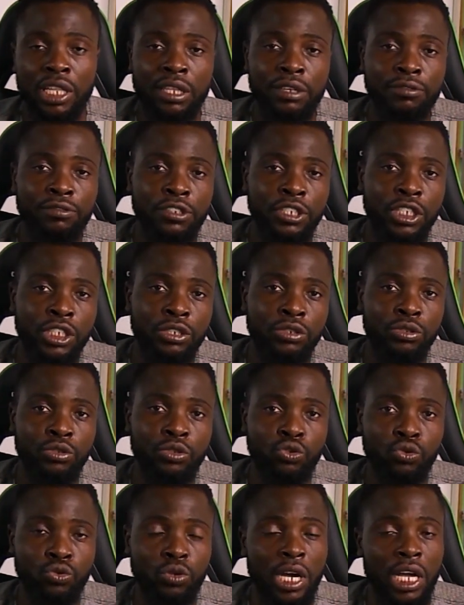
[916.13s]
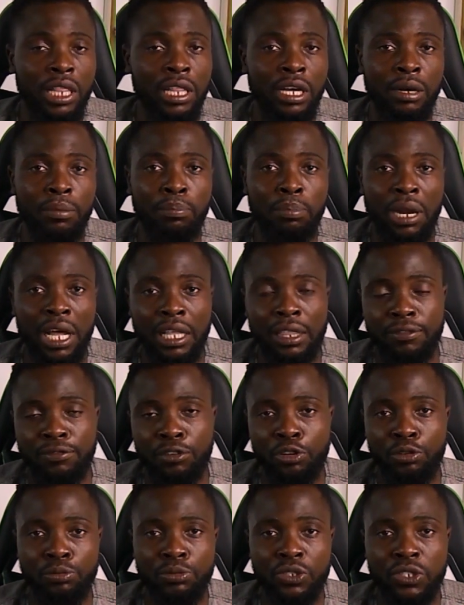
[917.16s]
share the video to other
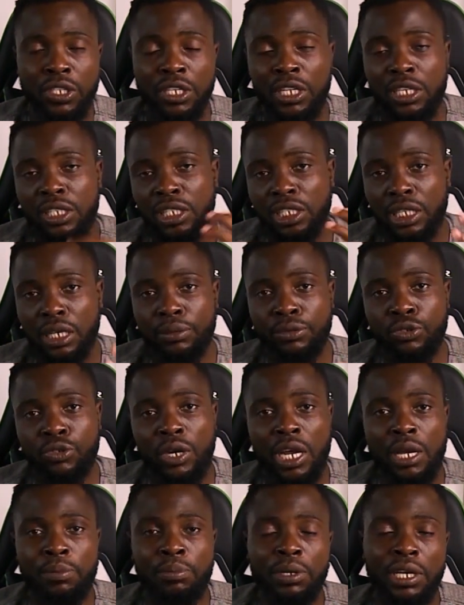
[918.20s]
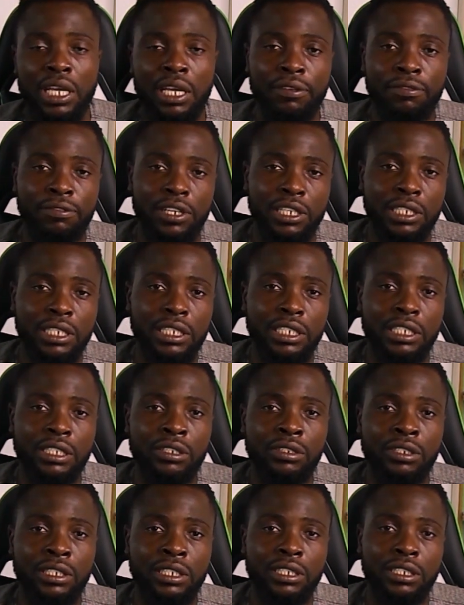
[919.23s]
platforms, subscribe if
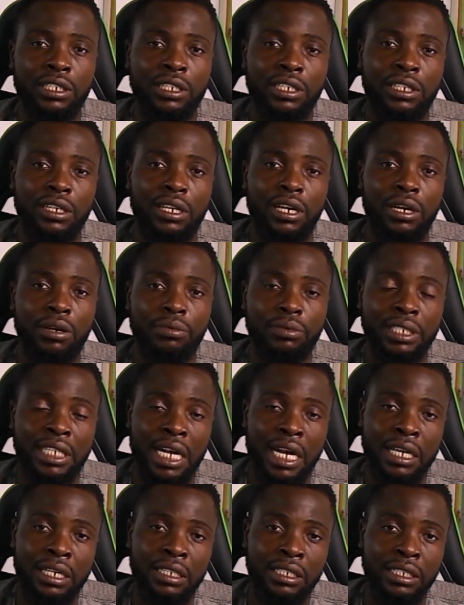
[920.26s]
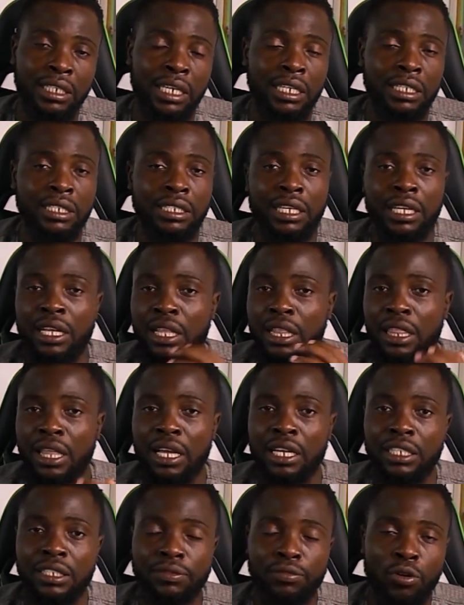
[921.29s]
it is not done yet.
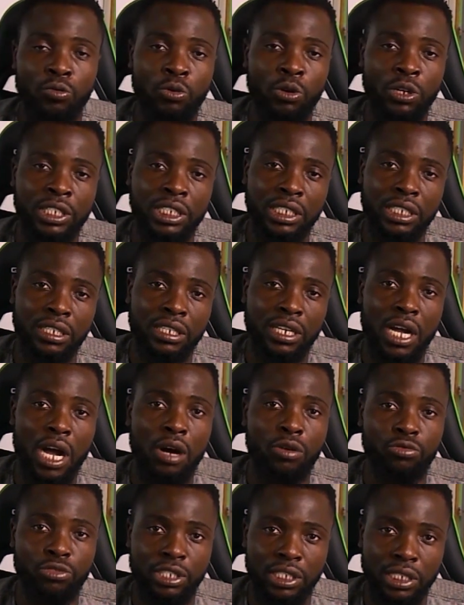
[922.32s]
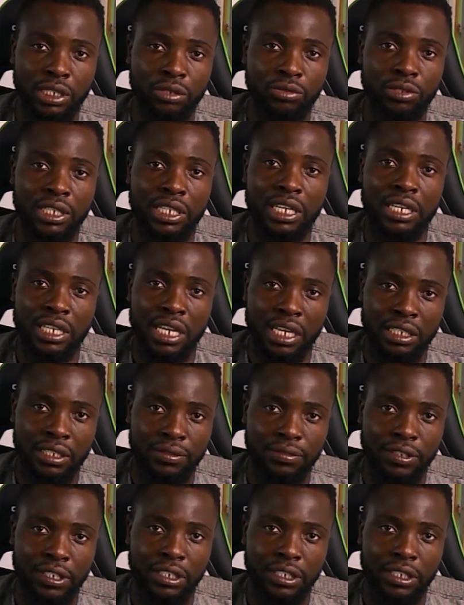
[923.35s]
Thanks for watching. I will see you in the